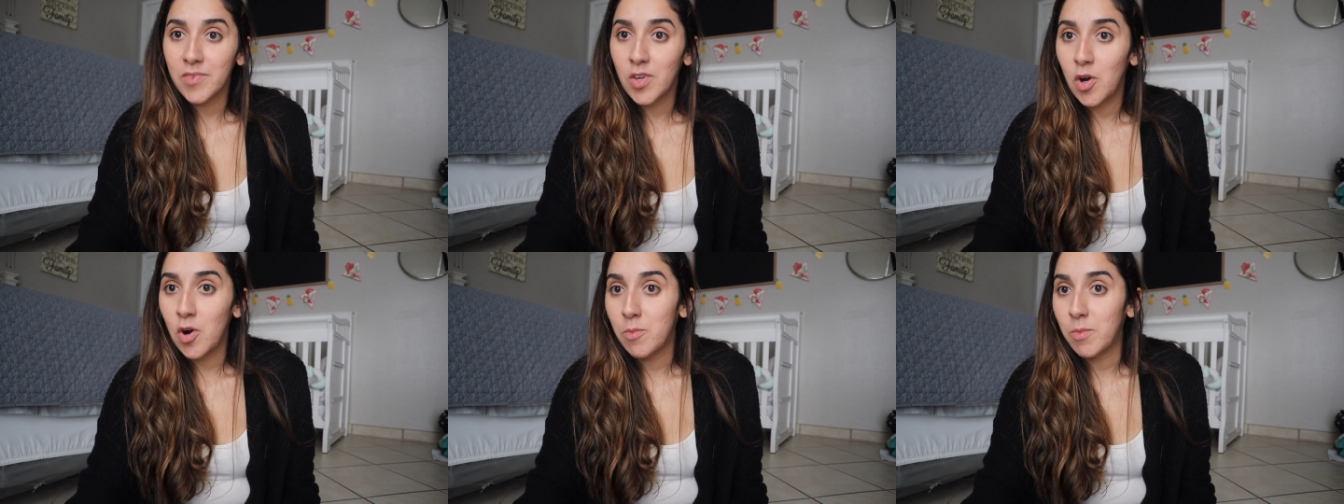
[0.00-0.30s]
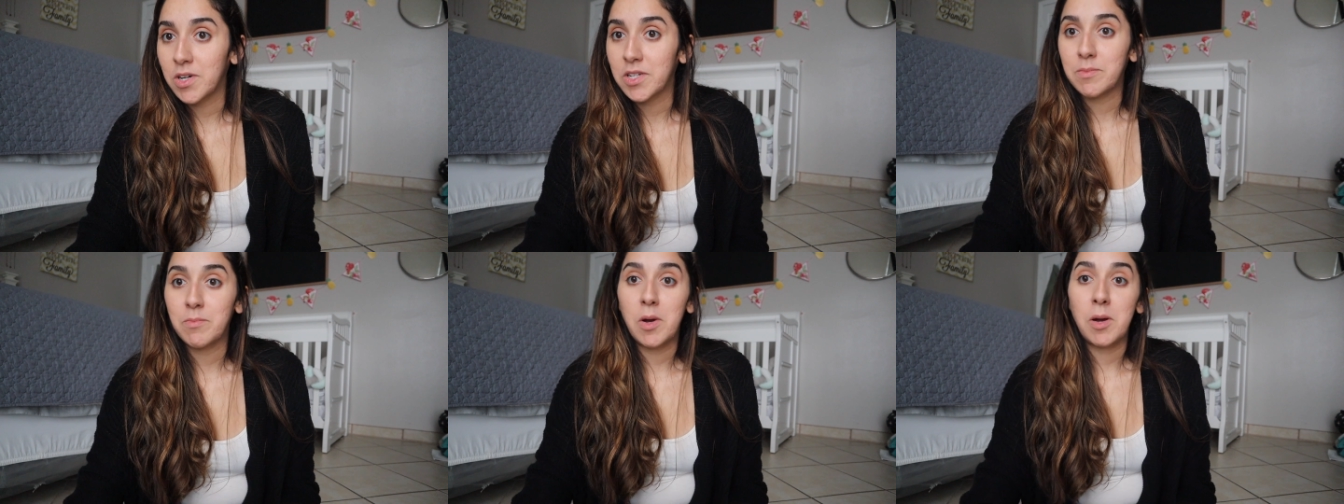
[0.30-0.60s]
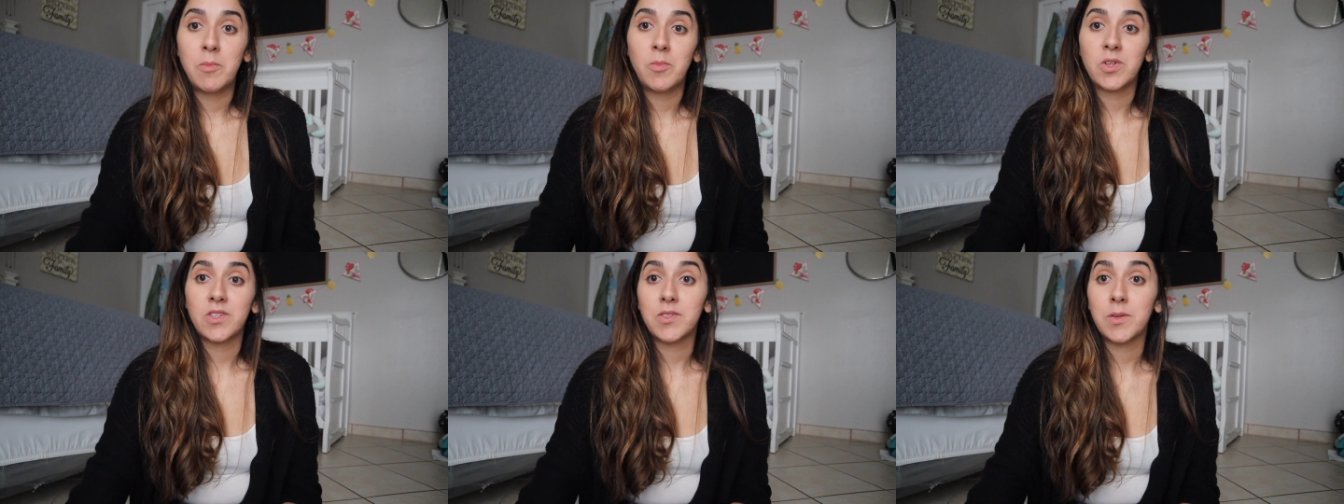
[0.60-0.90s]
Omar's
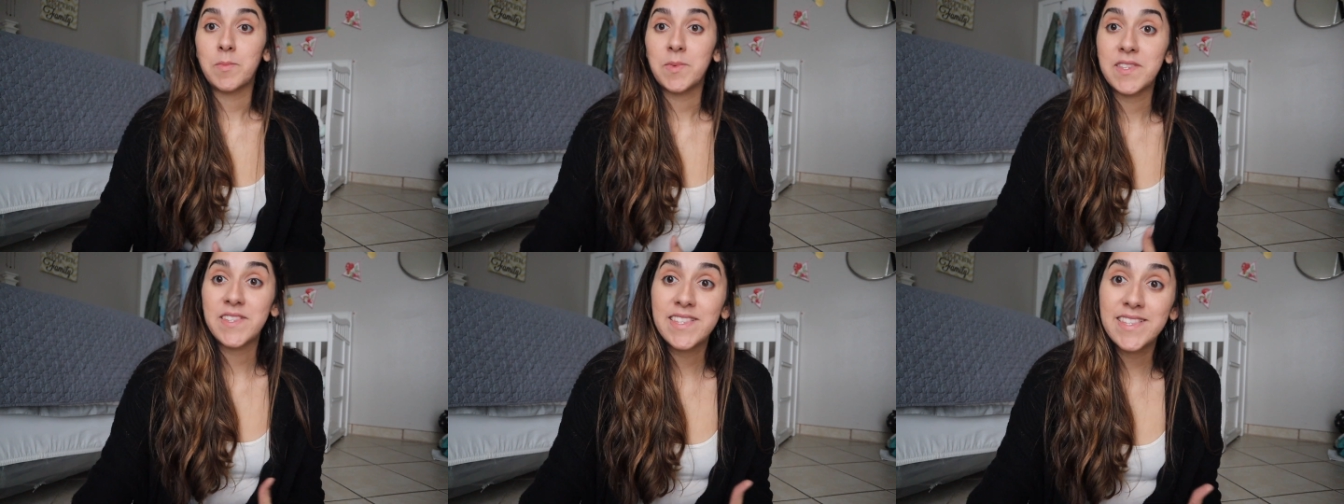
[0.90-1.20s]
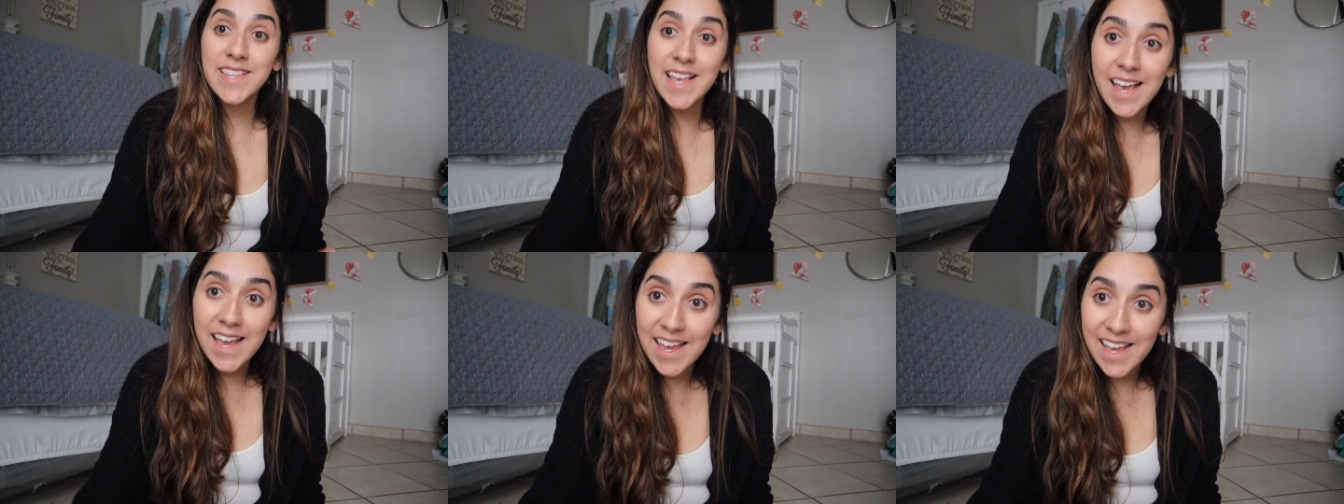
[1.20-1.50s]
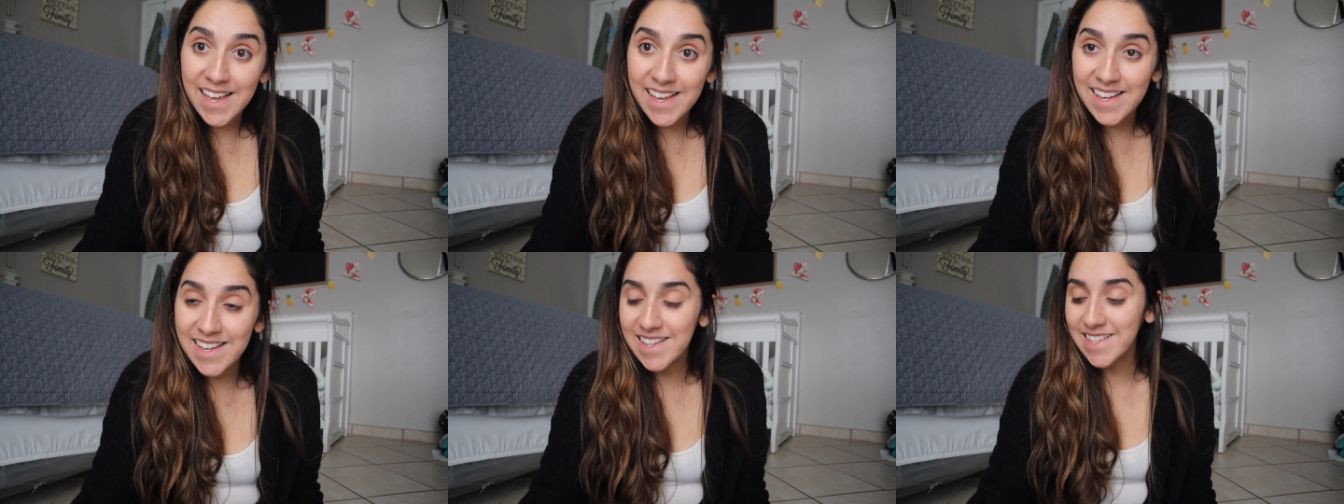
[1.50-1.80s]
mom was
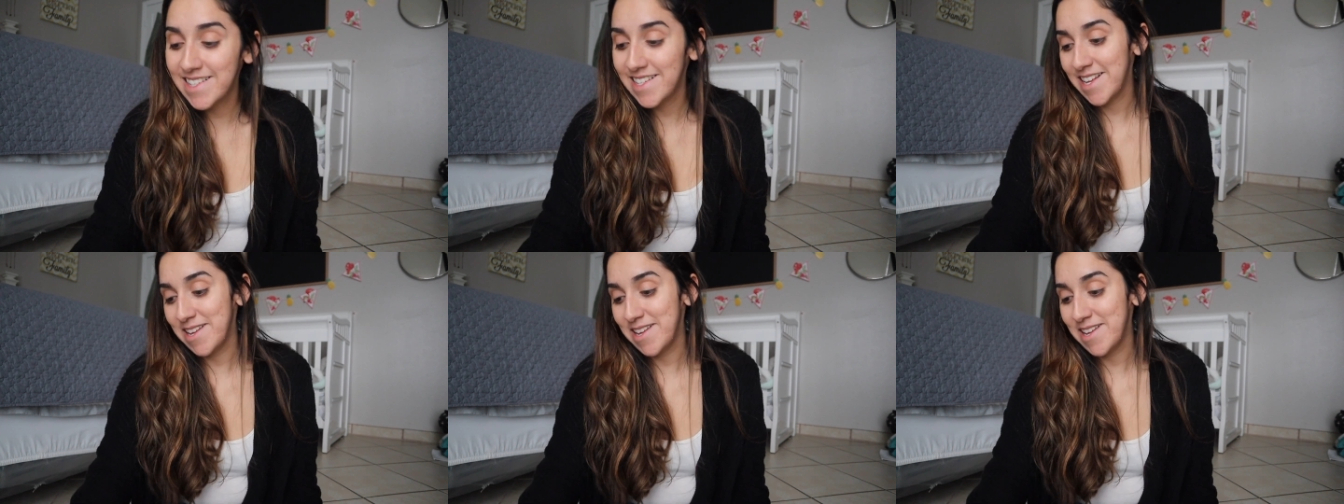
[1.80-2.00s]
upset,